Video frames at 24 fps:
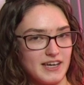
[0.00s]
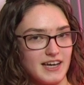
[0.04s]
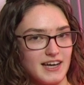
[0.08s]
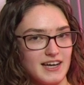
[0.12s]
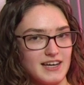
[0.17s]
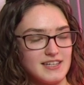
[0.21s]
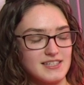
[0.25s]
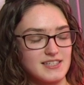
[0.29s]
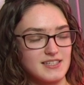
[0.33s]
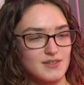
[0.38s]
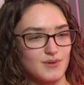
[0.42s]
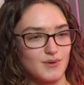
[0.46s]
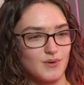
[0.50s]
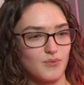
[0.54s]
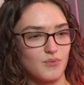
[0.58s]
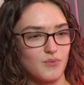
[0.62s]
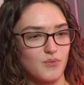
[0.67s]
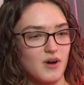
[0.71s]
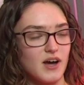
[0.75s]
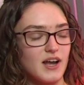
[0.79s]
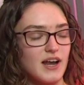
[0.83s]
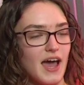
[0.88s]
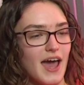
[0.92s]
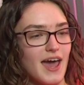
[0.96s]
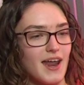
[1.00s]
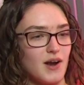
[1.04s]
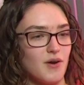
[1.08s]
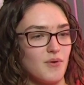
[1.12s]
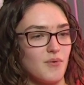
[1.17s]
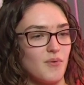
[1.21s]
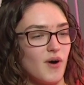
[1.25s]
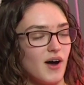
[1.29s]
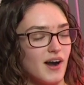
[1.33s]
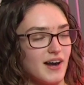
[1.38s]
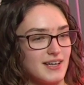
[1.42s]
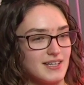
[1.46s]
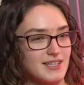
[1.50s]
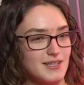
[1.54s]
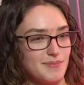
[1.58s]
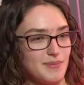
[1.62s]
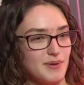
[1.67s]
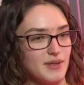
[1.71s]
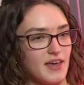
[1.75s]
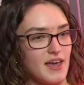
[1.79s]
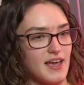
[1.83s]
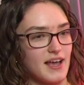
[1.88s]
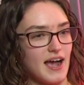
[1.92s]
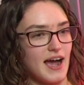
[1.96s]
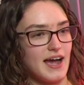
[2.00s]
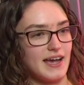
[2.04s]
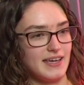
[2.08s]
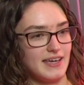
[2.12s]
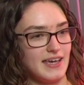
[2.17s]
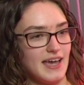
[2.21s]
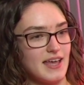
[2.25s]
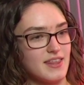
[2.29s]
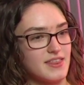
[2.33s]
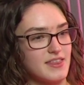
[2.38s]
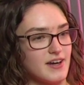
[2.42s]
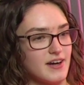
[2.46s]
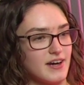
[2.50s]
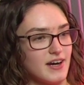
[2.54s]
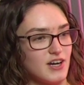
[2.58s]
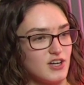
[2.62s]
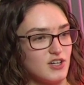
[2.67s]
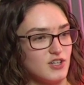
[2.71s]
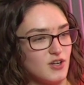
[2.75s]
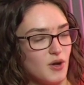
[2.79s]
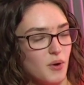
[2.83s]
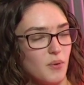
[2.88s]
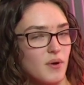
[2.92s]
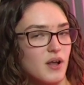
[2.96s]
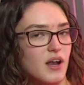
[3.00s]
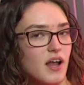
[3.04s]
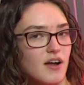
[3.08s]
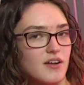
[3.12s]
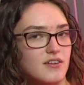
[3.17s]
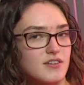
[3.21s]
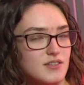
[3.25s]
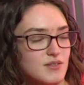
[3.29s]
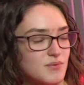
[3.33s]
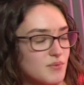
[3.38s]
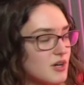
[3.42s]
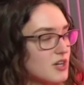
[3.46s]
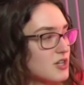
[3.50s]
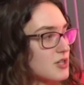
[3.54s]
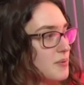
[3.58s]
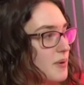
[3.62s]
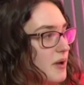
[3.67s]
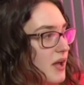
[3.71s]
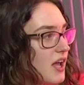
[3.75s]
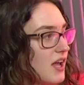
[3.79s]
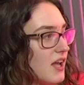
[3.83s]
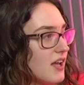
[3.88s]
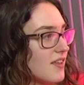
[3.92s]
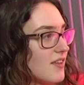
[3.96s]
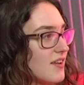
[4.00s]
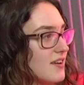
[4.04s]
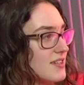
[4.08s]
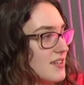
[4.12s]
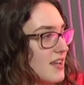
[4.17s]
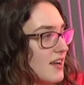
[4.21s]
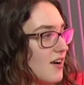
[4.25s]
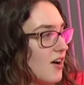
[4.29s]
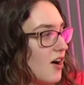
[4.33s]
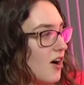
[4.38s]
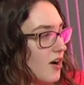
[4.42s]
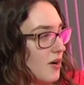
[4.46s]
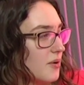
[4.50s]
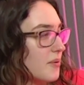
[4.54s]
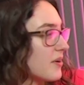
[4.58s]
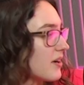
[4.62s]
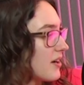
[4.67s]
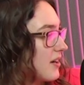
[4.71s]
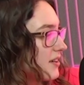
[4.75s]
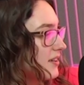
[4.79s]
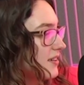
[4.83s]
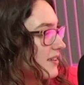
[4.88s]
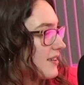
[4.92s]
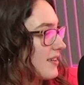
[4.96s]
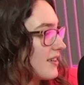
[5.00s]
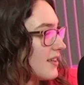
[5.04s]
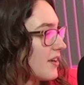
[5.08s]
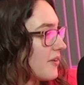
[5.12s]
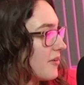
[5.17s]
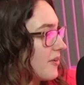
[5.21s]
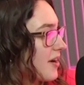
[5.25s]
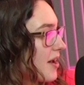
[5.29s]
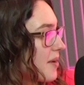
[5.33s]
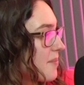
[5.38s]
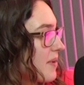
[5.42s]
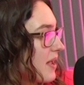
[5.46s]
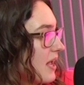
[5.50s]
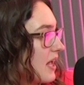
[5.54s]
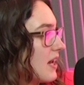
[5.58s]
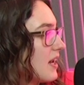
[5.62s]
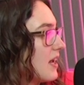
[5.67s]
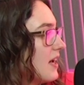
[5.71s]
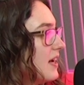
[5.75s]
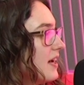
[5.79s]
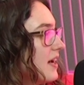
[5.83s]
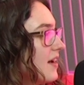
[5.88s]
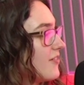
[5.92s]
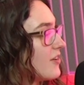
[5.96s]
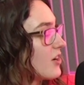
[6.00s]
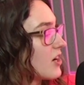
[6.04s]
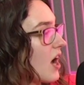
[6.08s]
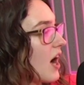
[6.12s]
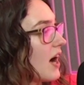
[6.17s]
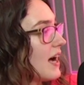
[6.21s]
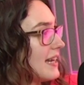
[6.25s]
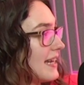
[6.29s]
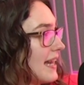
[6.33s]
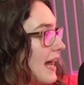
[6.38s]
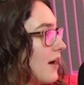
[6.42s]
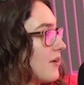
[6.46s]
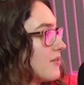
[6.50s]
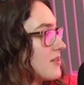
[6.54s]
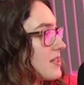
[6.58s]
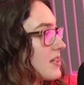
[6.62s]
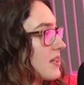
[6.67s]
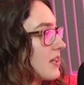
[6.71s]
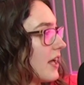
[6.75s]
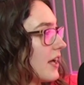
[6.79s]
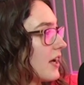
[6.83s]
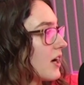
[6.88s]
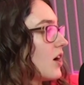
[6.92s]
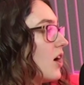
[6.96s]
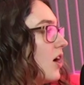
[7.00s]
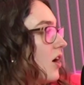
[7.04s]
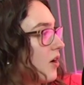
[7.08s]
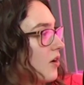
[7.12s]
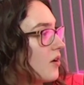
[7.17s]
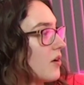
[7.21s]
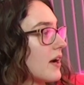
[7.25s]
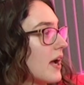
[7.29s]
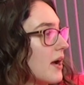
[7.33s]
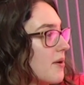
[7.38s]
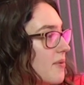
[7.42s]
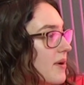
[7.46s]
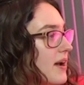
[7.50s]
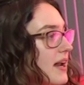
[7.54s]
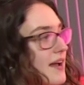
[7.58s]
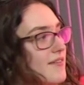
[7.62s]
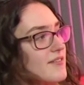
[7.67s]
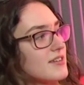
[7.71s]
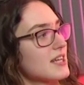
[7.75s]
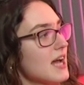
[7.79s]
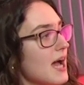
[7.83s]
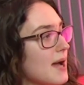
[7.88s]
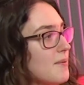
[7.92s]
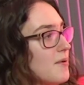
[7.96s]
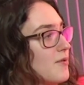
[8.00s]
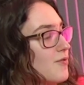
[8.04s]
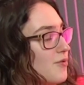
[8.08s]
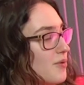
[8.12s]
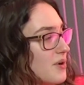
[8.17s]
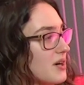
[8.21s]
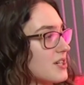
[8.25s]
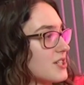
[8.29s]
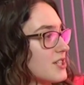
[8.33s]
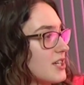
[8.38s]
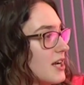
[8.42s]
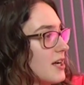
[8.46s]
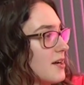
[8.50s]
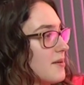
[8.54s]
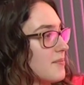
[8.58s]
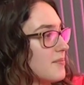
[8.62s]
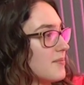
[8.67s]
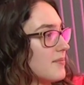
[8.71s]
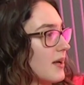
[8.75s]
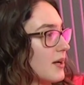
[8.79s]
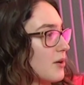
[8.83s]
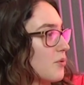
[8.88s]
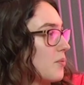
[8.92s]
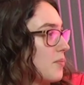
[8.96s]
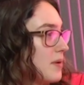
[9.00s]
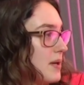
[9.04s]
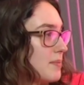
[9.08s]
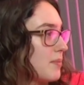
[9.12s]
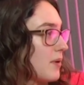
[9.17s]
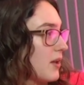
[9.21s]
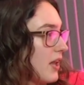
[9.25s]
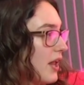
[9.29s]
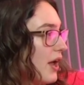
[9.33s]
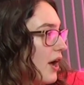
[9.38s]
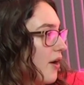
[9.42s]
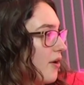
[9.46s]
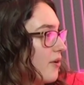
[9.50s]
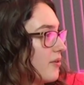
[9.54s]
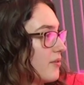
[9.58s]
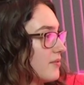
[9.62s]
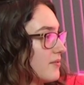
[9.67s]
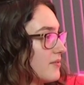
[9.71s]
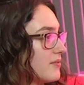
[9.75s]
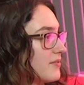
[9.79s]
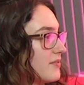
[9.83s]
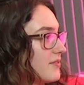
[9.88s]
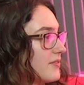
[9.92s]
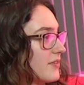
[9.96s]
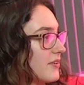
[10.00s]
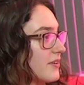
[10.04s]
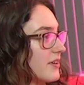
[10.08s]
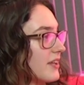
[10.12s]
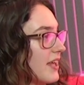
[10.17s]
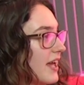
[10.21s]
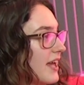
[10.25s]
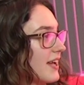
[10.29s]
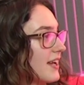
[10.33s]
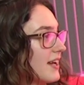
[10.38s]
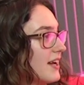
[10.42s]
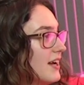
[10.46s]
Because one, I don't want it to be like I get there and no one else is worshiping and it's like awkward. You know what I mean? If you're not announcing like, oh, okay, we're gonna have a time of worship, like, will people know? Or like,